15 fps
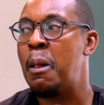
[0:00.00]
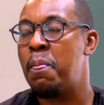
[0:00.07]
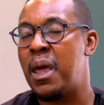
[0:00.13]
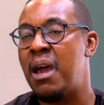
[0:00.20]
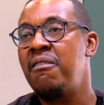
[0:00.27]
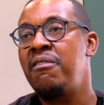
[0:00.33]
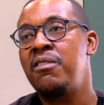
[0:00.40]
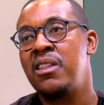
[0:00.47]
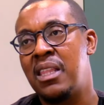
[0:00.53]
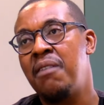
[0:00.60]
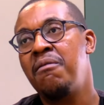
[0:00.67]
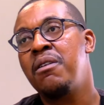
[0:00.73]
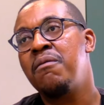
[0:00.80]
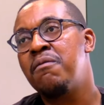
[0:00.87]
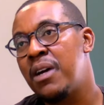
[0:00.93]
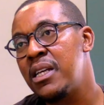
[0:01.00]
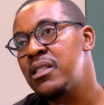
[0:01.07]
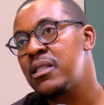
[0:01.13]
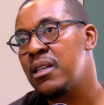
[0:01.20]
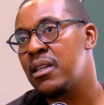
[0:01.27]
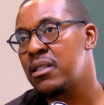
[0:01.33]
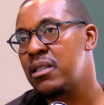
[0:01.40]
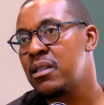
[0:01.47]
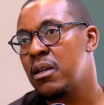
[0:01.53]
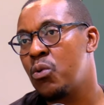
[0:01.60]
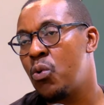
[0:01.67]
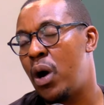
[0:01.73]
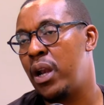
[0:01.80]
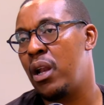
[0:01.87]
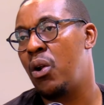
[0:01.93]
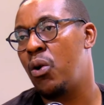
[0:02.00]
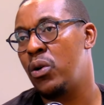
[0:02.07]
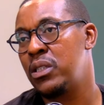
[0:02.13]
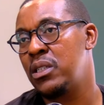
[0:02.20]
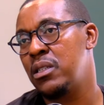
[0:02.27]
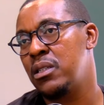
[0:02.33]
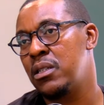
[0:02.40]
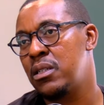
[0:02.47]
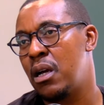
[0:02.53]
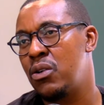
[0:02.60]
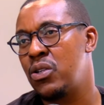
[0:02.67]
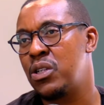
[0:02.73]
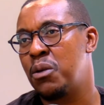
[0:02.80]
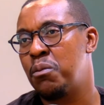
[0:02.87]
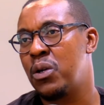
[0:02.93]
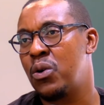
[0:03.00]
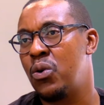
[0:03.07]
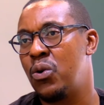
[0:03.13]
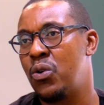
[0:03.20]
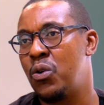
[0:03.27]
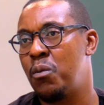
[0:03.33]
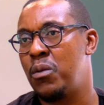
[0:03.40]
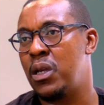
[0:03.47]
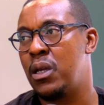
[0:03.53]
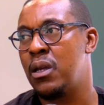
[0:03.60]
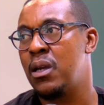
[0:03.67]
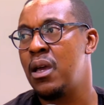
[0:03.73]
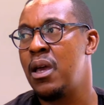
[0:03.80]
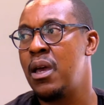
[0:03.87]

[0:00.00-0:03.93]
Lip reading: they've invested quite a lot in the township economy